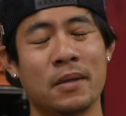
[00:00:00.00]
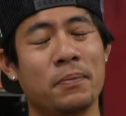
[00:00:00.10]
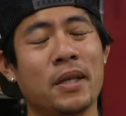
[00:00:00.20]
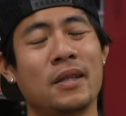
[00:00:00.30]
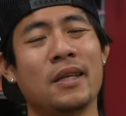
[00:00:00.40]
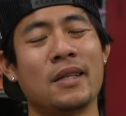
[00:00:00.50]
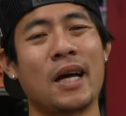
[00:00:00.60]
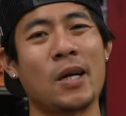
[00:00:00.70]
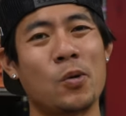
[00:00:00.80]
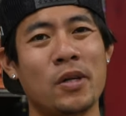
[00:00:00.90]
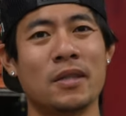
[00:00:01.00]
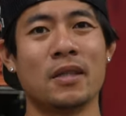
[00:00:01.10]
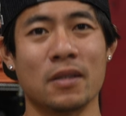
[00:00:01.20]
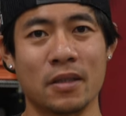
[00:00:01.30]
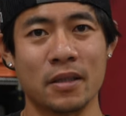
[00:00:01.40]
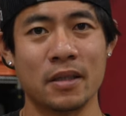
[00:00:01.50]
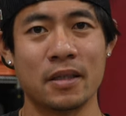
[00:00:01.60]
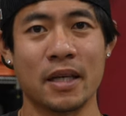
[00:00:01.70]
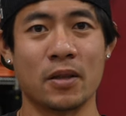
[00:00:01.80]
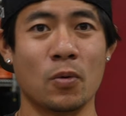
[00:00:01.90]
But then I quickly
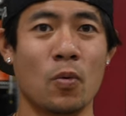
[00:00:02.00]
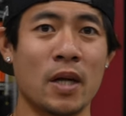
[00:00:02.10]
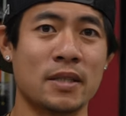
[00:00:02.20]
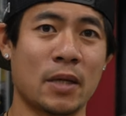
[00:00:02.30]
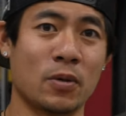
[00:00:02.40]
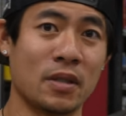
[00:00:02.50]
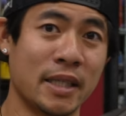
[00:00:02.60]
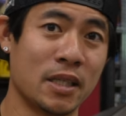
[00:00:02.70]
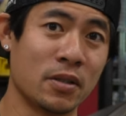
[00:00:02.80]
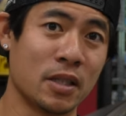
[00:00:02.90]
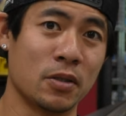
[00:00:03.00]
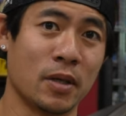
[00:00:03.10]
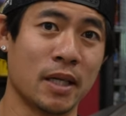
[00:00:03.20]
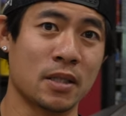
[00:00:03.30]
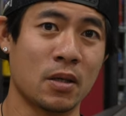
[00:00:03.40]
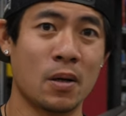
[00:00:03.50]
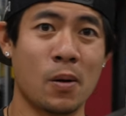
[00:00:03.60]
learned that the ones that were legal in the US